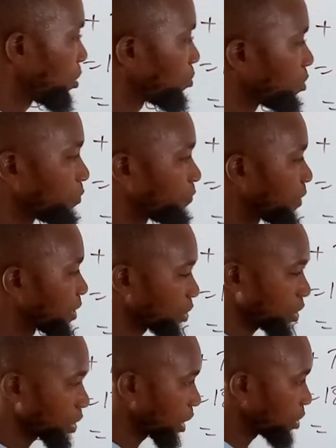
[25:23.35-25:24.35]
We've
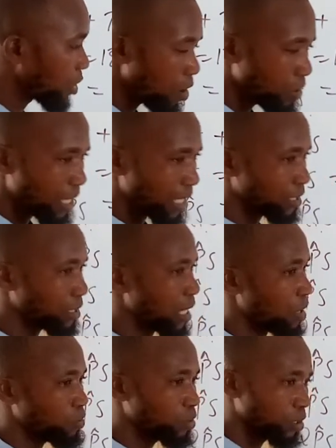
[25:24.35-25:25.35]
exhausted all that
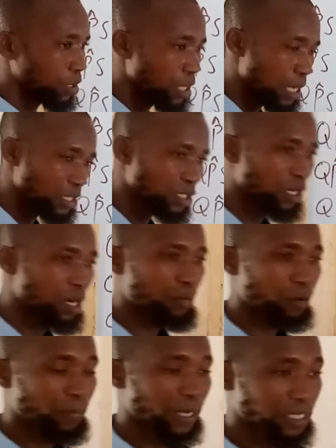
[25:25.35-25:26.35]
circle theorem
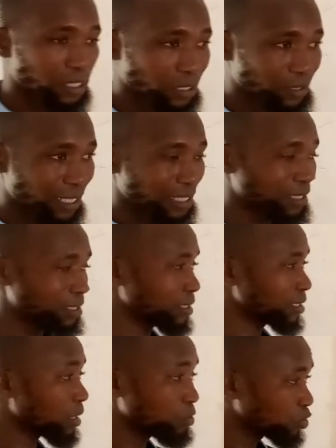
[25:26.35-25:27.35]
properties. That is,
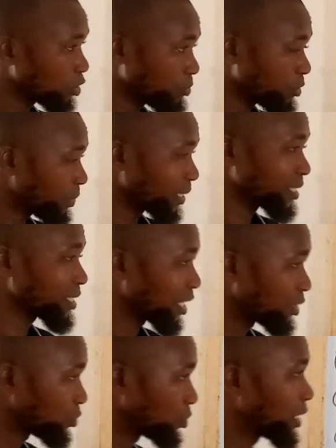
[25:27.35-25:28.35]
circle theorem properties
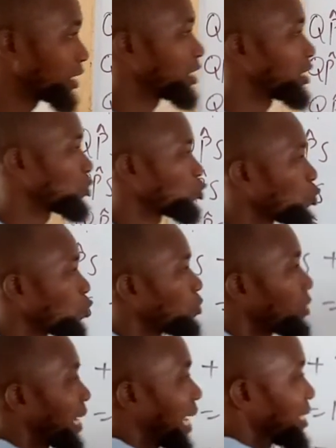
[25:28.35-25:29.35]
can be done.
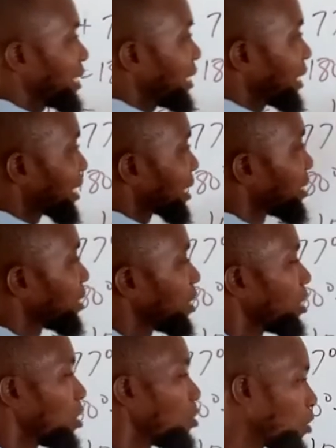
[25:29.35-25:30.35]
To getting this
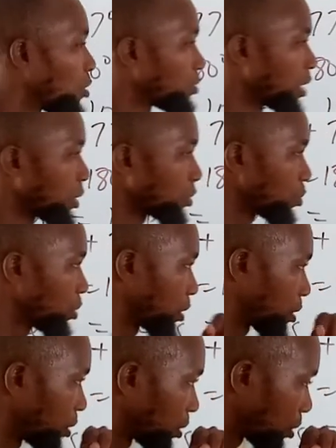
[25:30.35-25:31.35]
thing, all we have to do
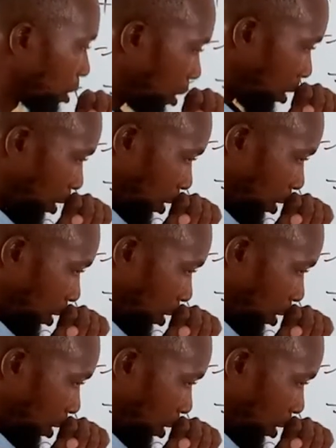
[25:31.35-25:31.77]
is this.